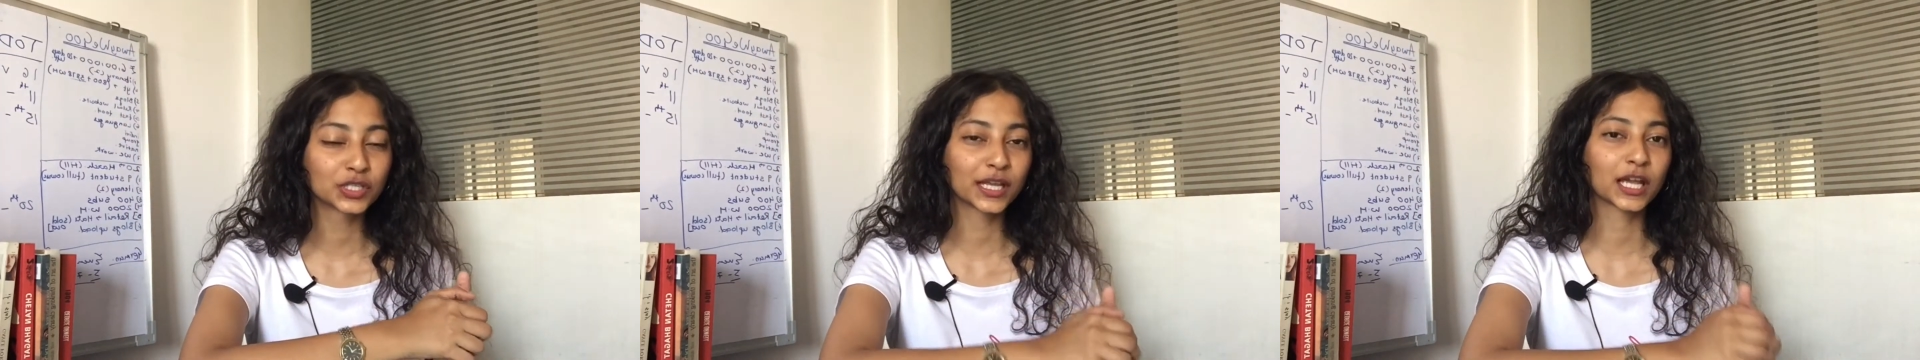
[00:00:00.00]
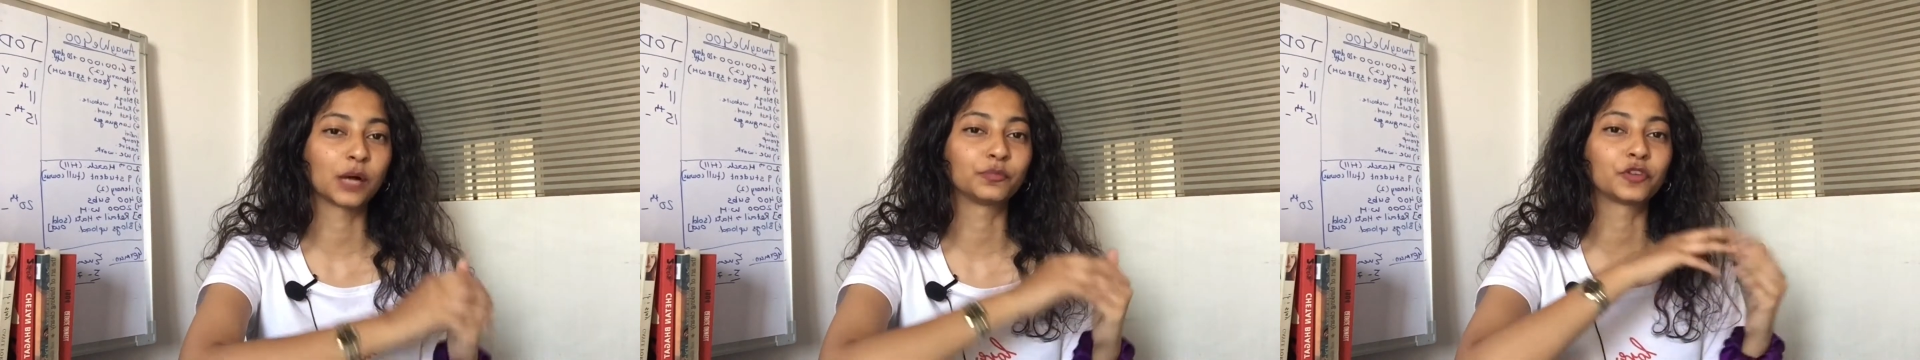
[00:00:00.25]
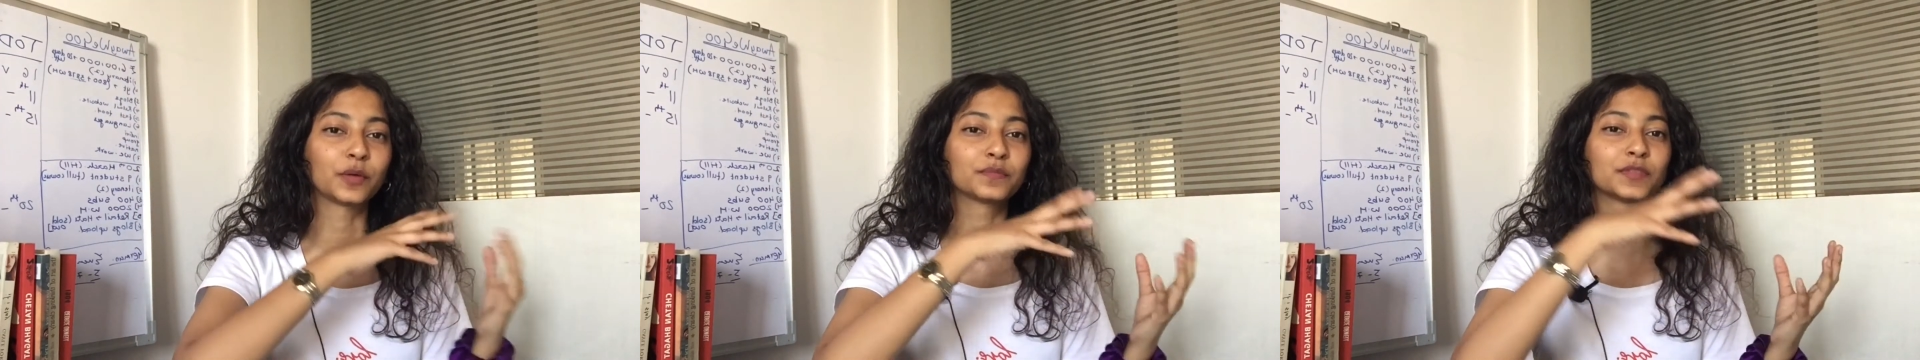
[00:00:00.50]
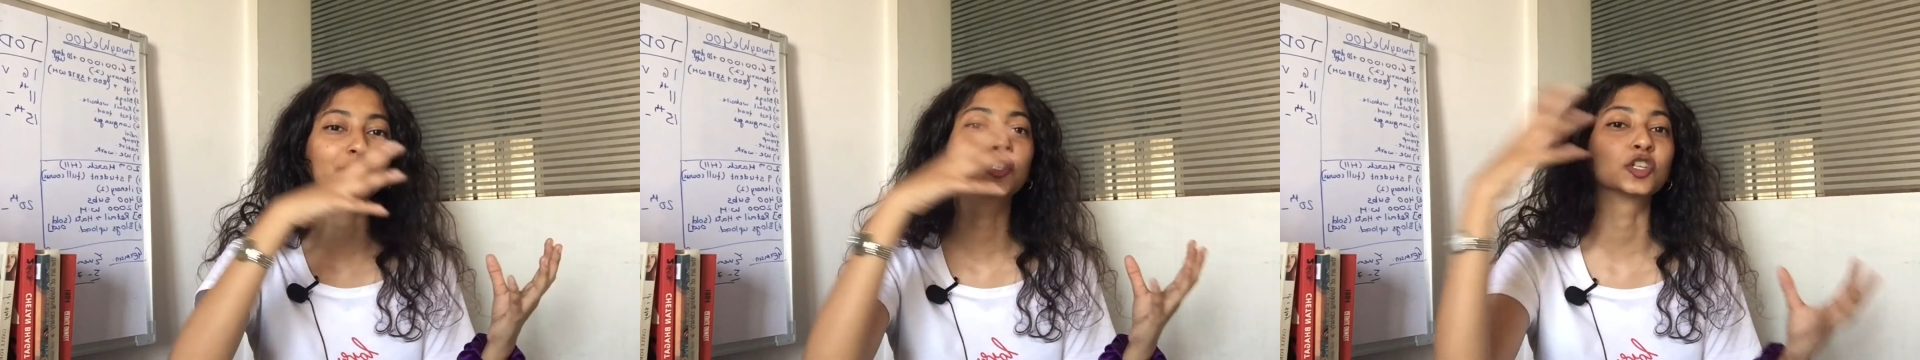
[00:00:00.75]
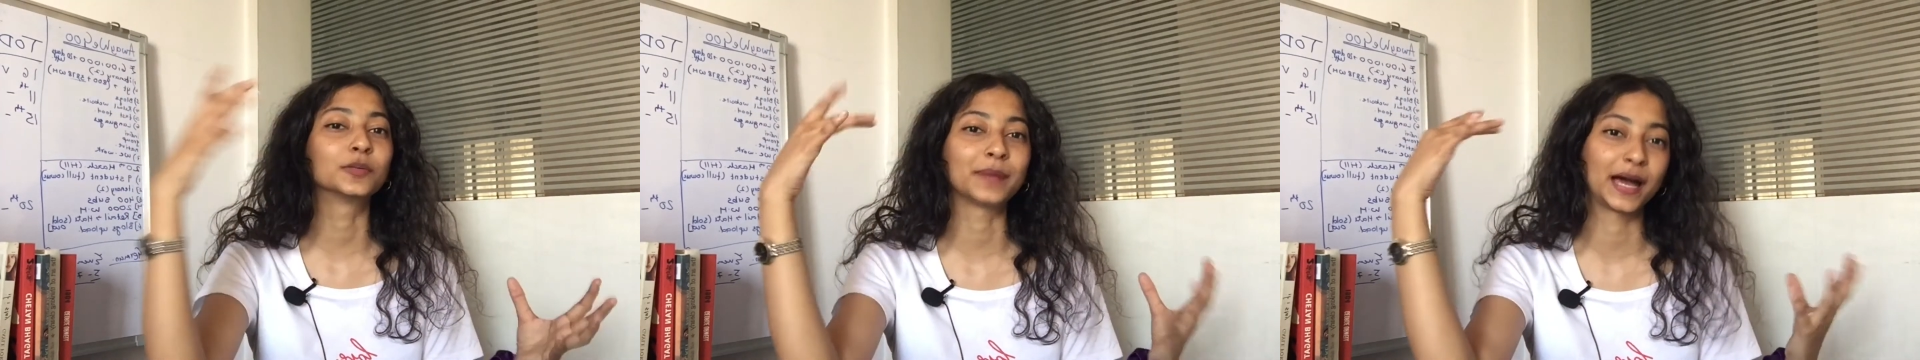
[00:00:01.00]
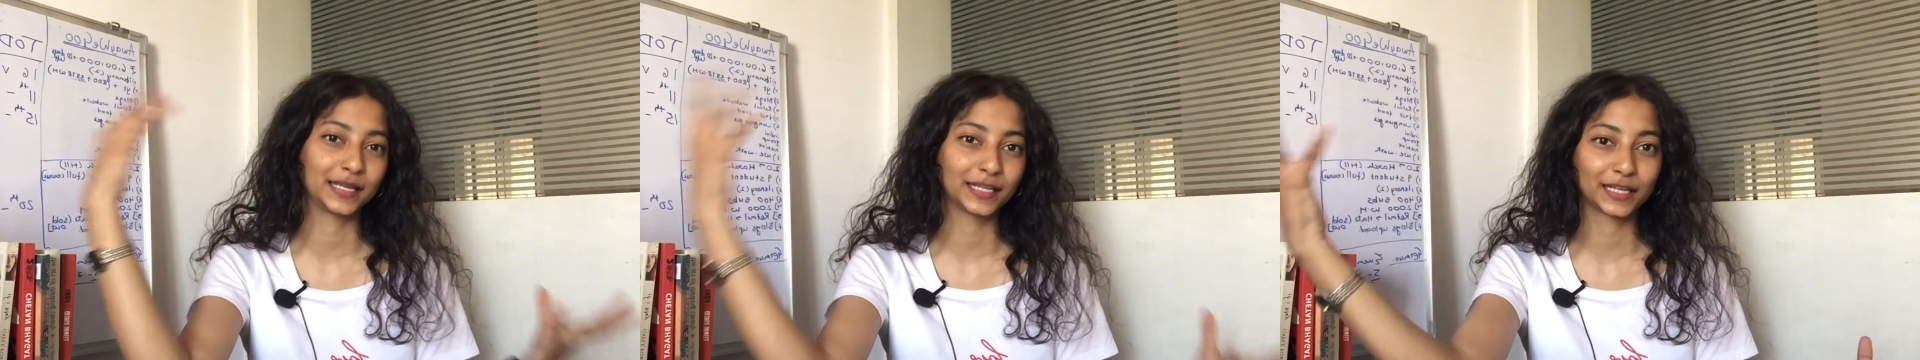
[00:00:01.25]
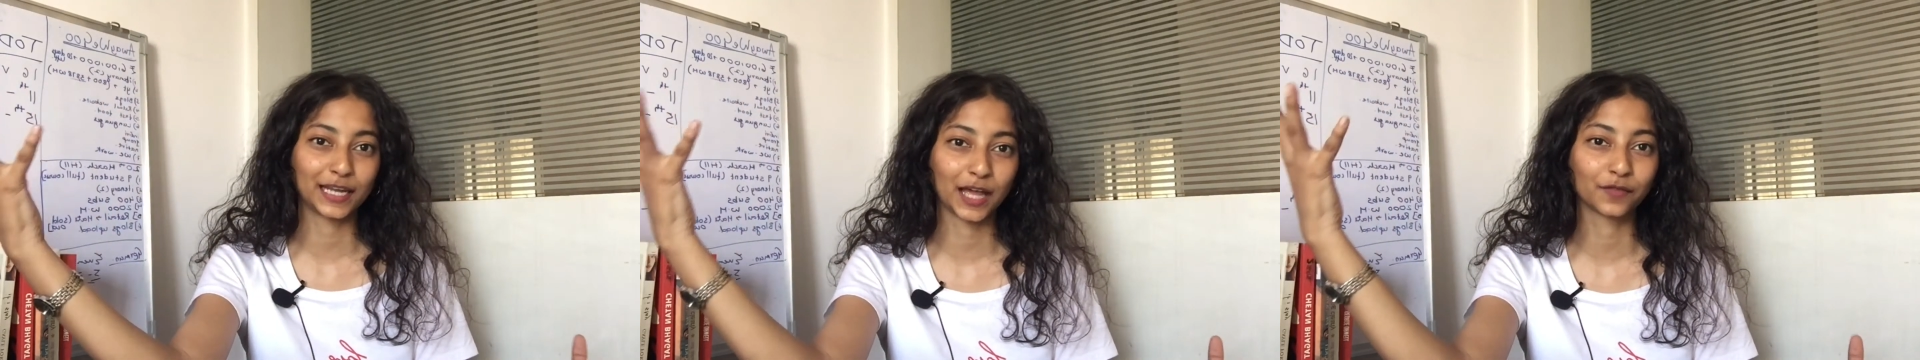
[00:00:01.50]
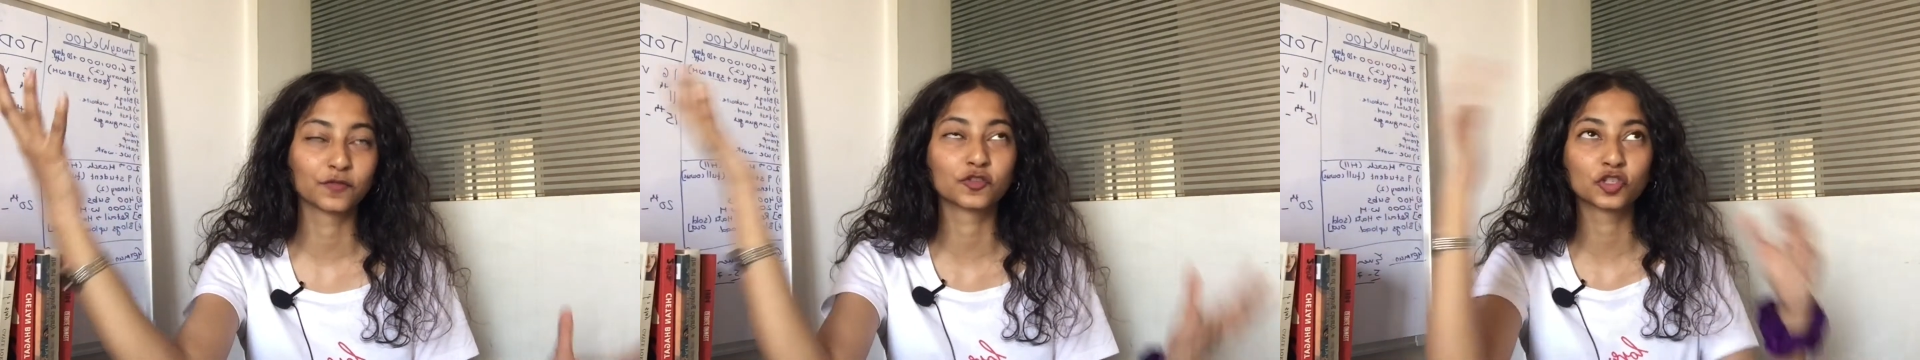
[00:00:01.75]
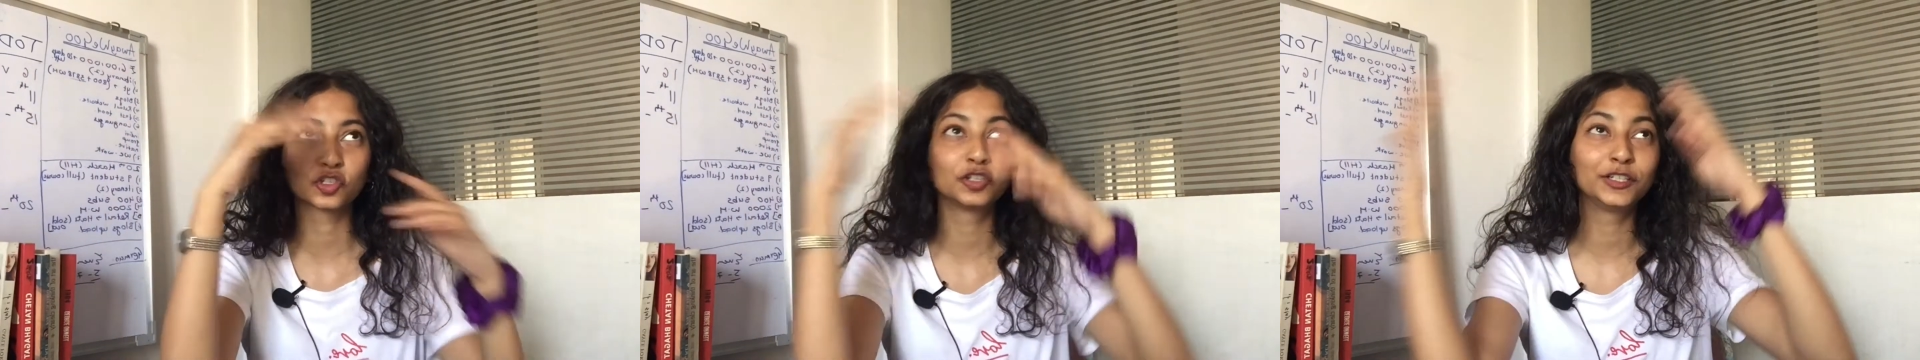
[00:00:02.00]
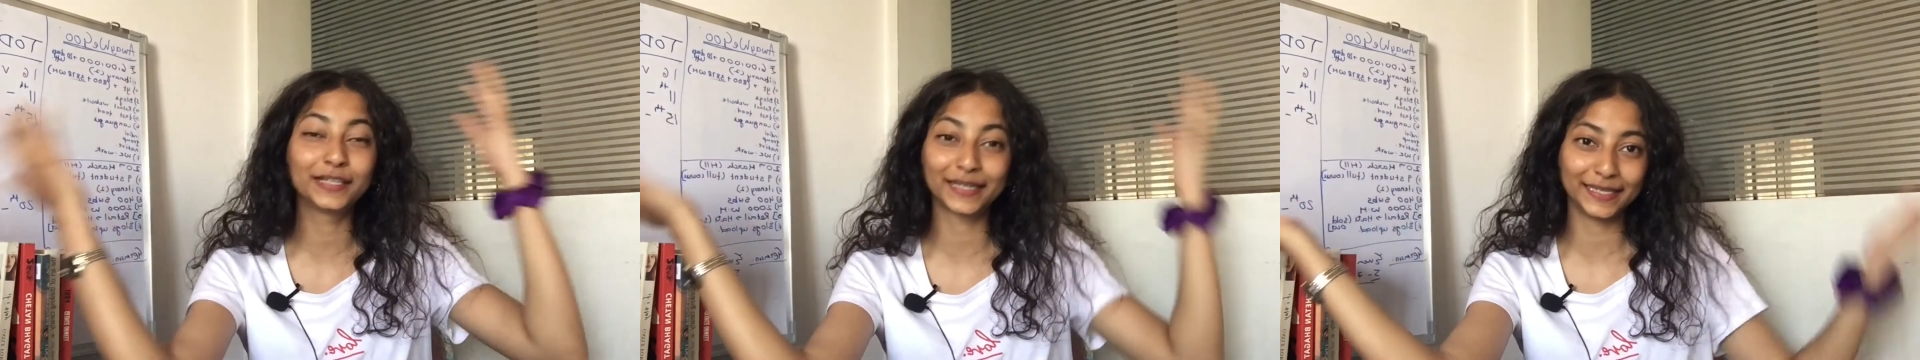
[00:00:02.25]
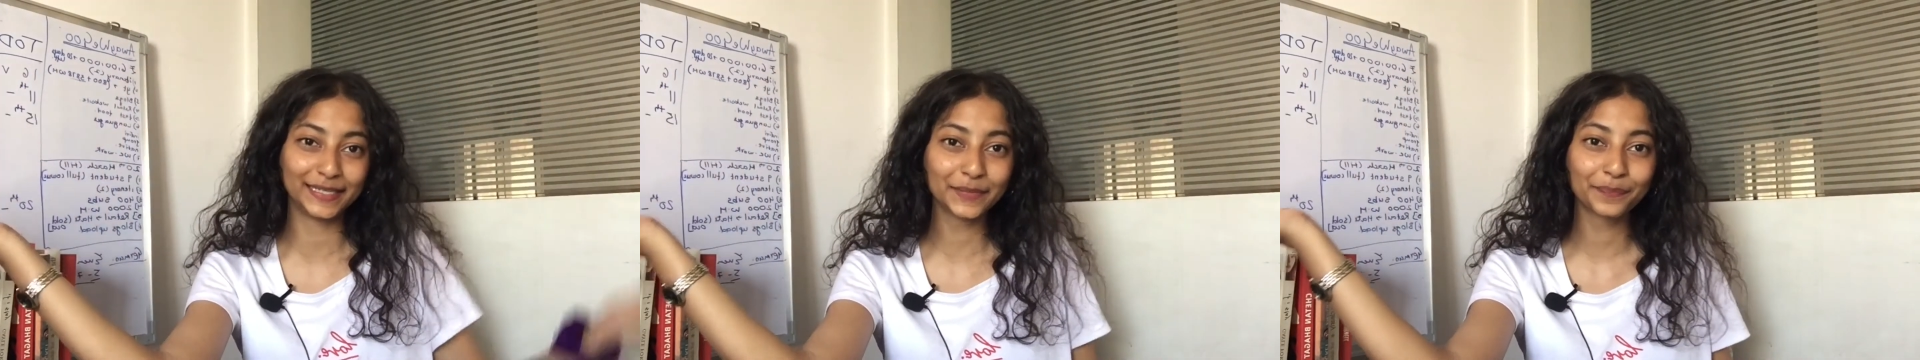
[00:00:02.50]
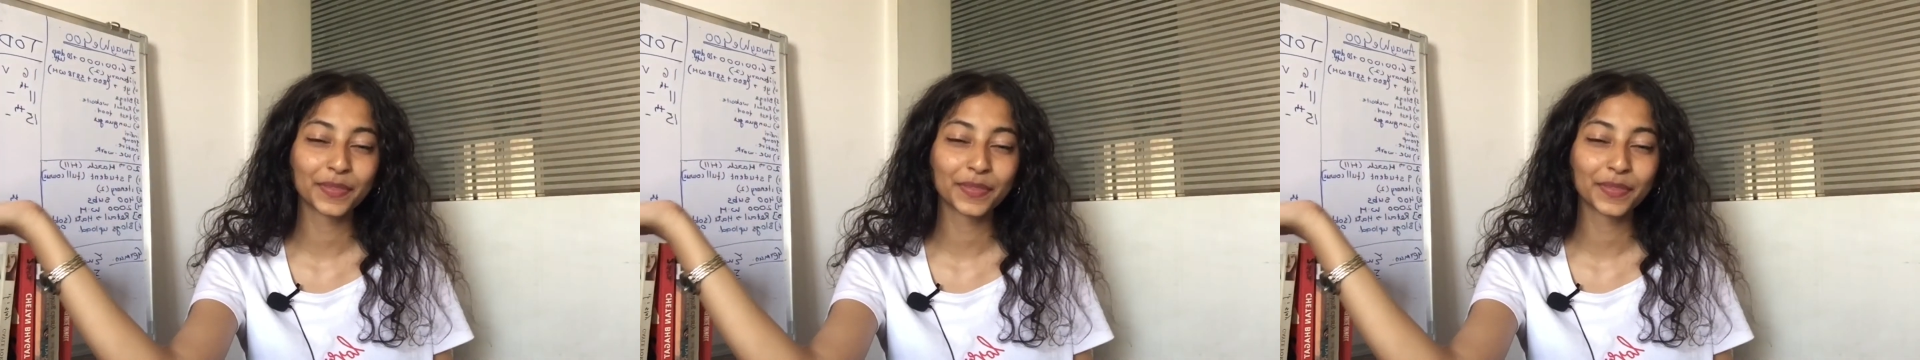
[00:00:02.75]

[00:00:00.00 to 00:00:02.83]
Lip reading: they come from the Germanic language tree.